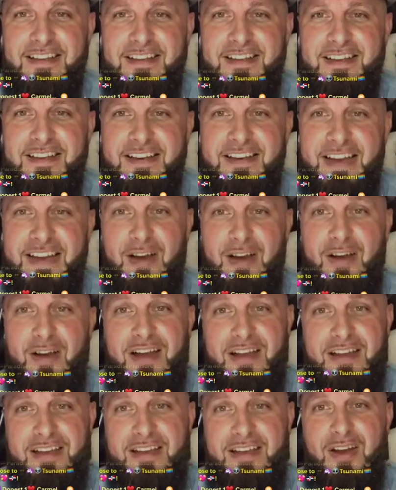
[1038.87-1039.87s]
Now,
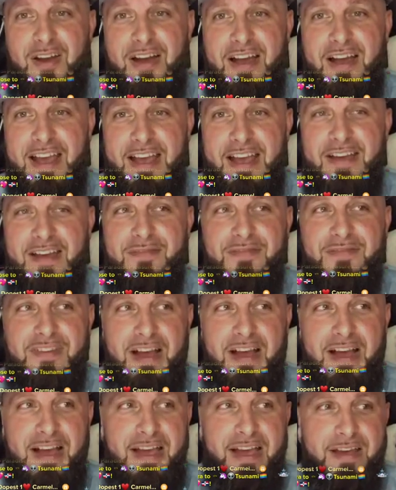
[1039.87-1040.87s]

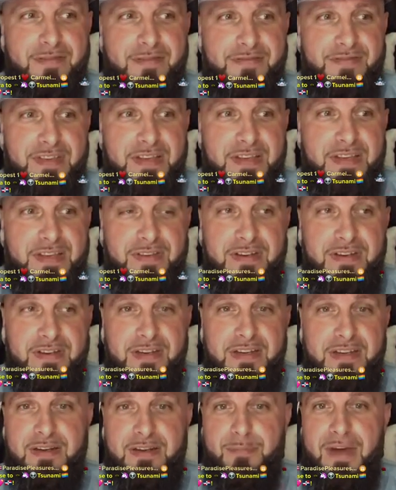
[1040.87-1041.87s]
I have
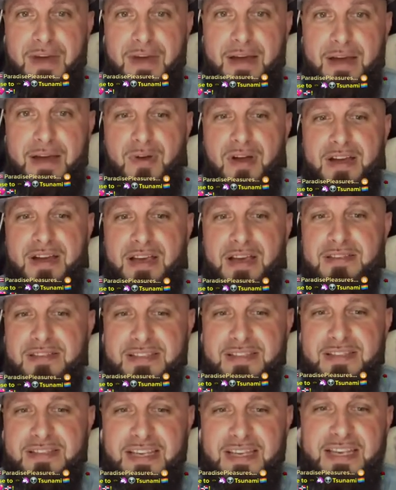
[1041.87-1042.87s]
even in my
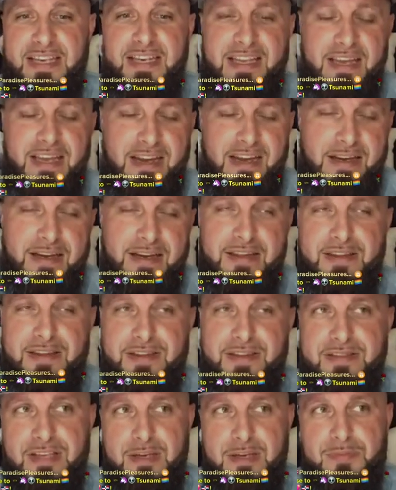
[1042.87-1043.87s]
broadcasts to get in on any of
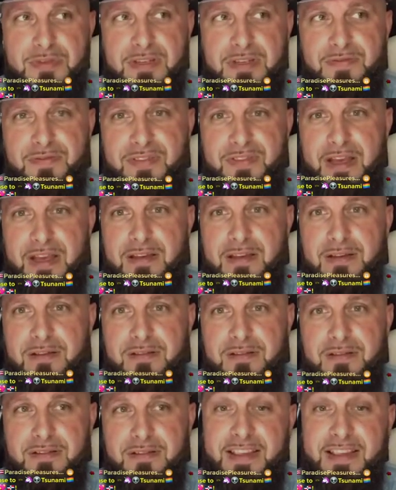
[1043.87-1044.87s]
the subject of like,
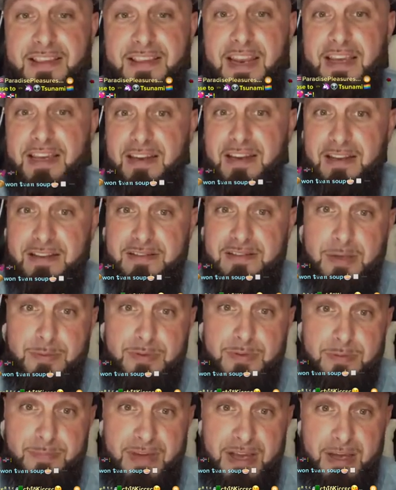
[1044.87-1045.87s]
not that I get on the subject of
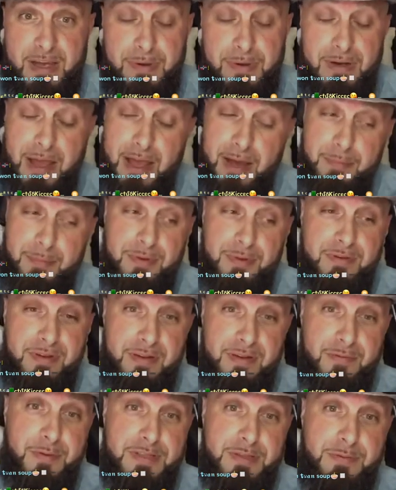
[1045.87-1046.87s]
makeup a lot, but every
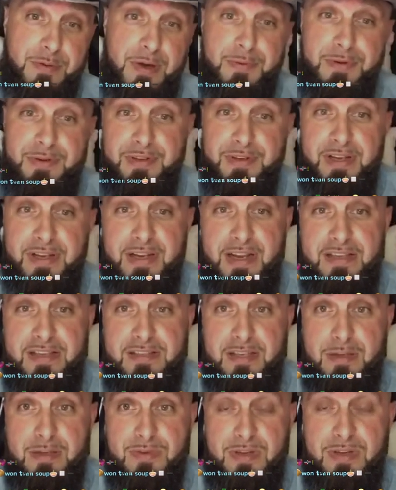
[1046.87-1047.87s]
once in a while we do get on that
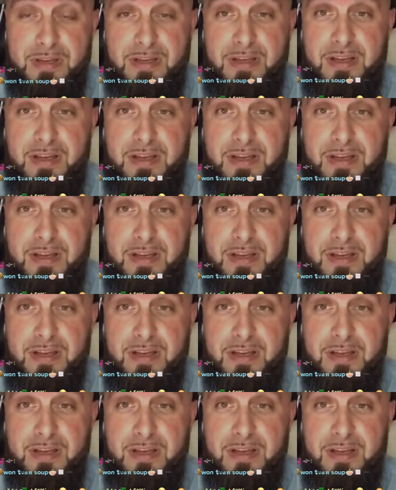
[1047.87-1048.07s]
subject.